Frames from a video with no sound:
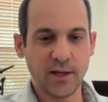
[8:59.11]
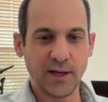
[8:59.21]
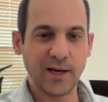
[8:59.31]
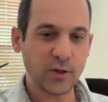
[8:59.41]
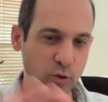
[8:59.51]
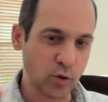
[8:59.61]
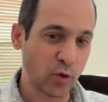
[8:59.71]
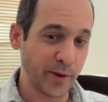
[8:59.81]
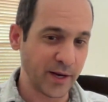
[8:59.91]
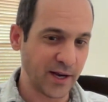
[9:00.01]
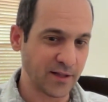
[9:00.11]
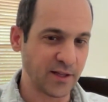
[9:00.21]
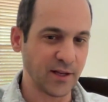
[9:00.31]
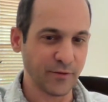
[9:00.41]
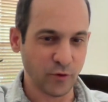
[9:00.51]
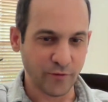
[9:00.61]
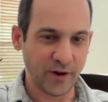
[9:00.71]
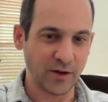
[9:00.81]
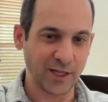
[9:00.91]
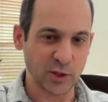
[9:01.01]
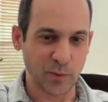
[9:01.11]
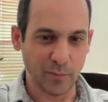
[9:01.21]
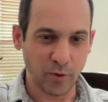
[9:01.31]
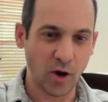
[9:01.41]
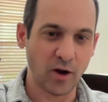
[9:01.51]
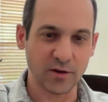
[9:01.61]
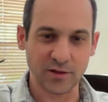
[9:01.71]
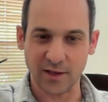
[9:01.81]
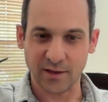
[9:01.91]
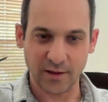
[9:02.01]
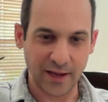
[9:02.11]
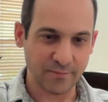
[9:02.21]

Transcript: and not to go beg IT for a file that's been blocked and